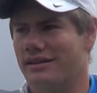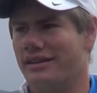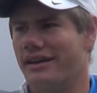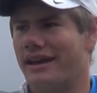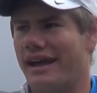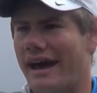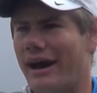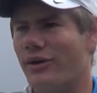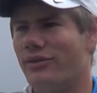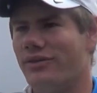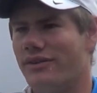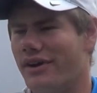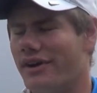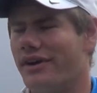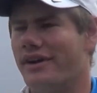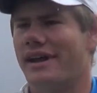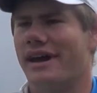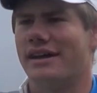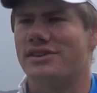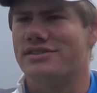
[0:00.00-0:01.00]
like out there,
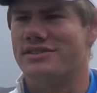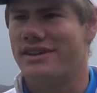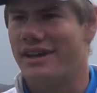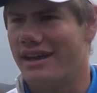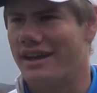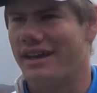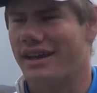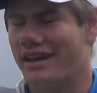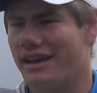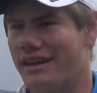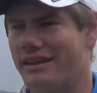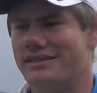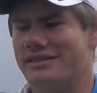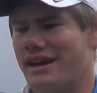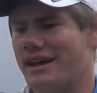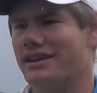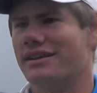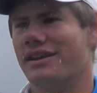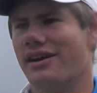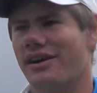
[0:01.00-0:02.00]
and not just hitting it
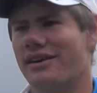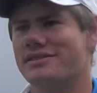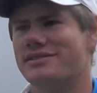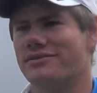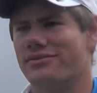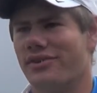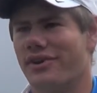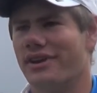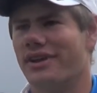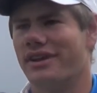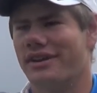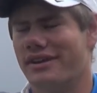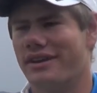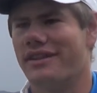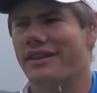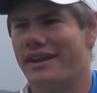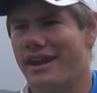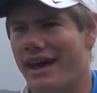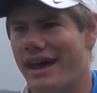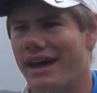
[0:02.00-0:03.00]
10 yards in front of you into
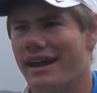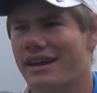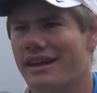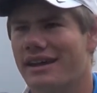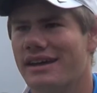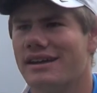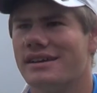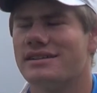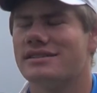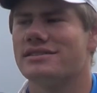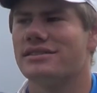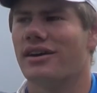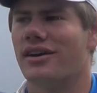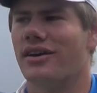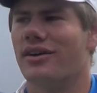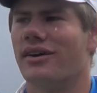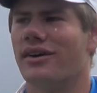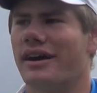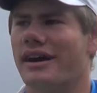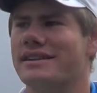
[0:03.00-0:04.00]
the net.
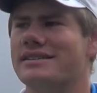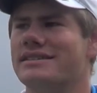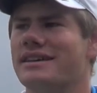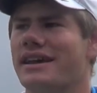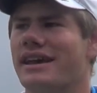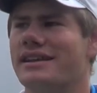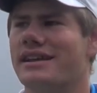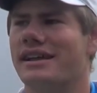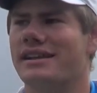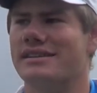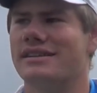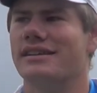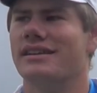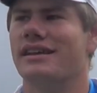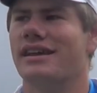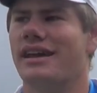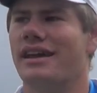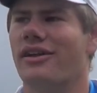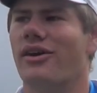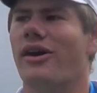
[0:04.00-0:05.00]
So I'd say
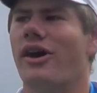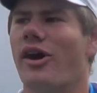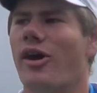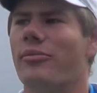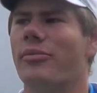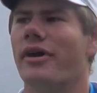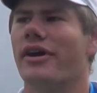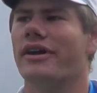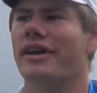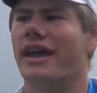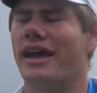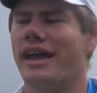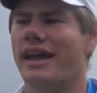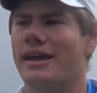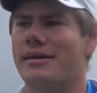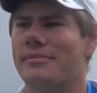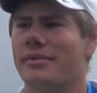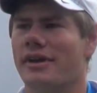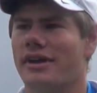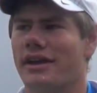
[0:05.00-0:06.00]
it'll help our
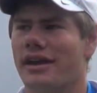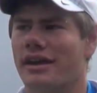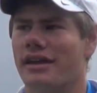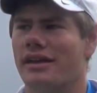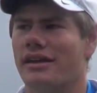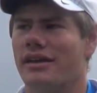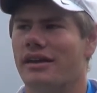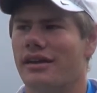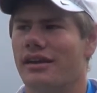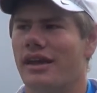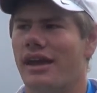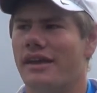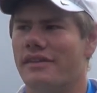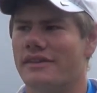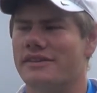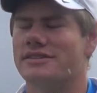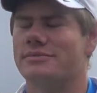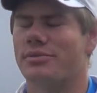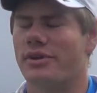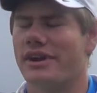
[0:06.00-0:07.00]
game in
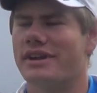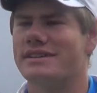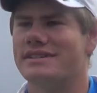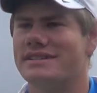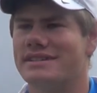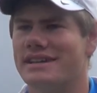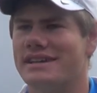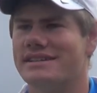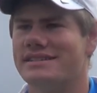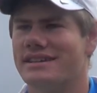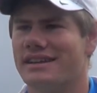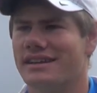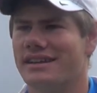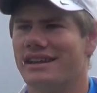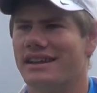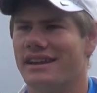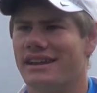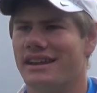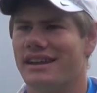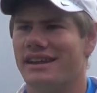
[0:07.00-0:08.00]
the spring season.
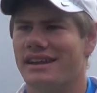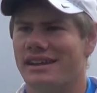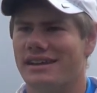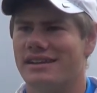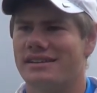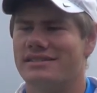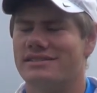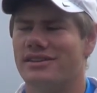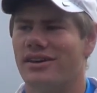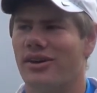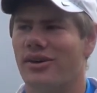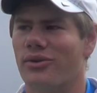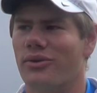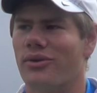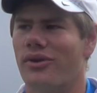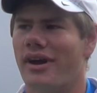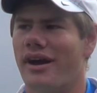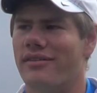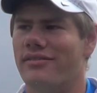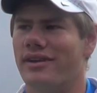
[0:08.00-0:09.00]
So
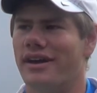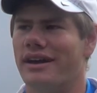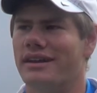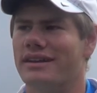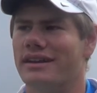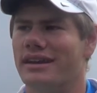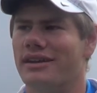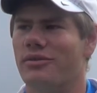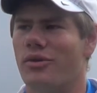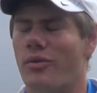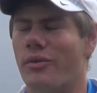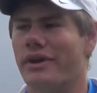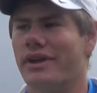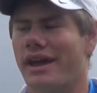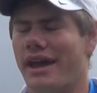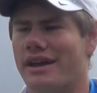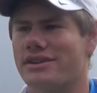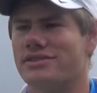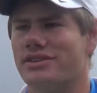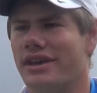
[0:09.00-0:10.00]
we'll have an idea when we
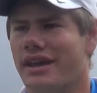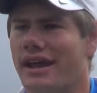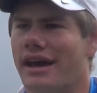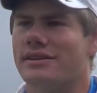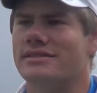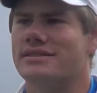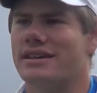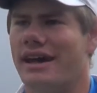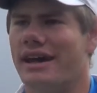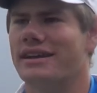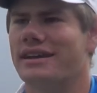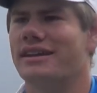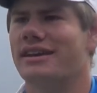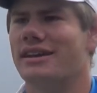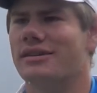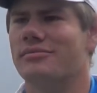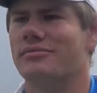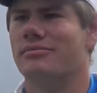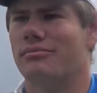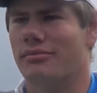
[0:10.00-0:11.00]
actually get outside to
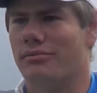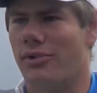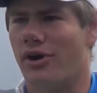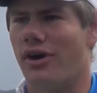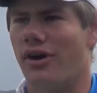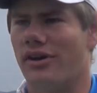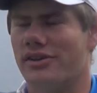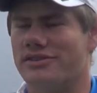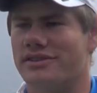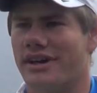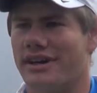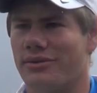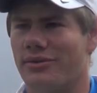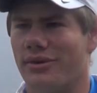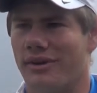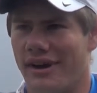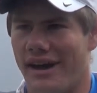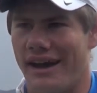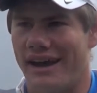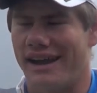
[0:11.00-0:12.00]
hit balls on
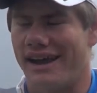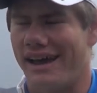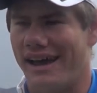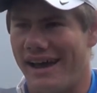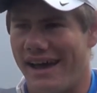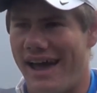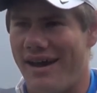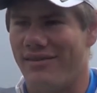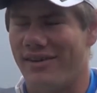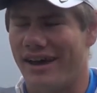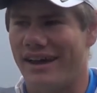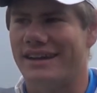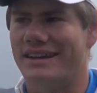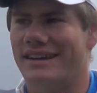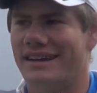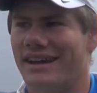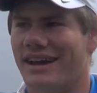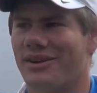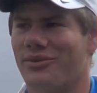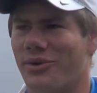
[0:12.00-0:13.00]
have an
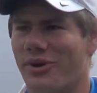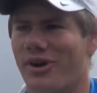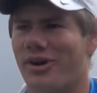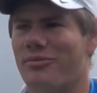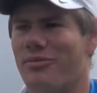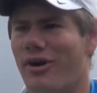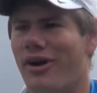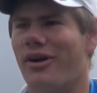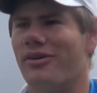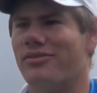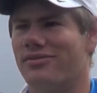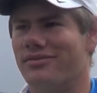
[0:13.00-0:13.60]
idea on where our ball